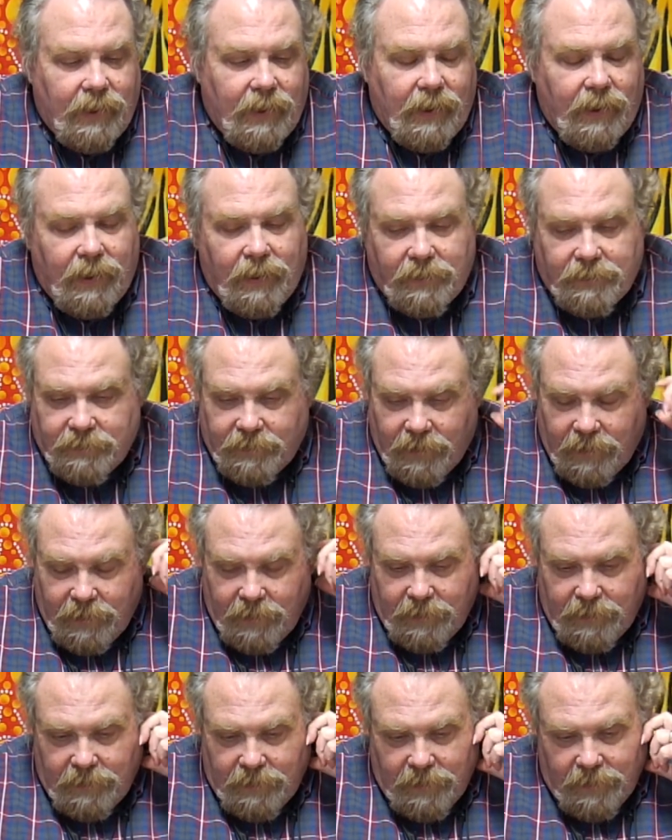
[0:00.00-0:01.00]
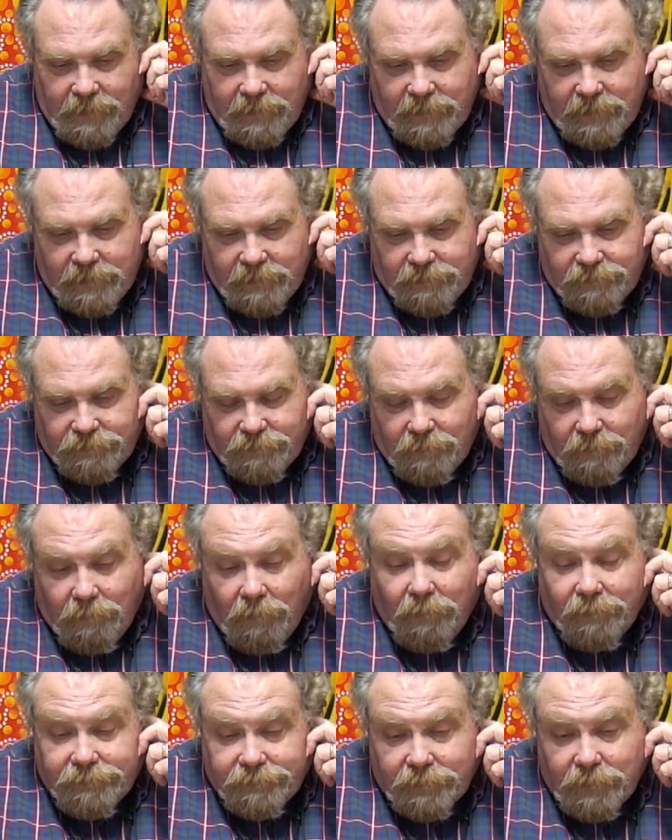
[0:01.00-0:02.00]
And honey is
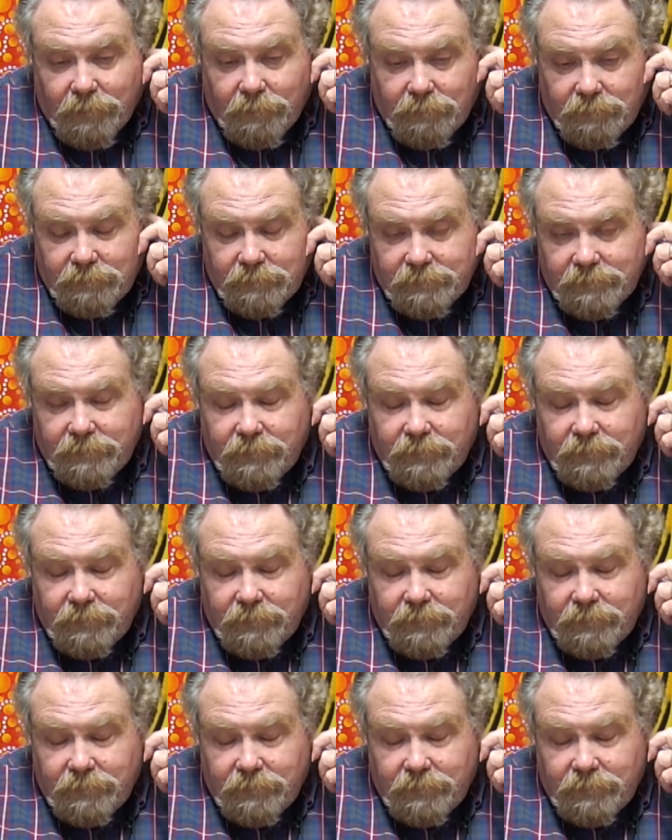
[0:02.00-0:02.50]
also,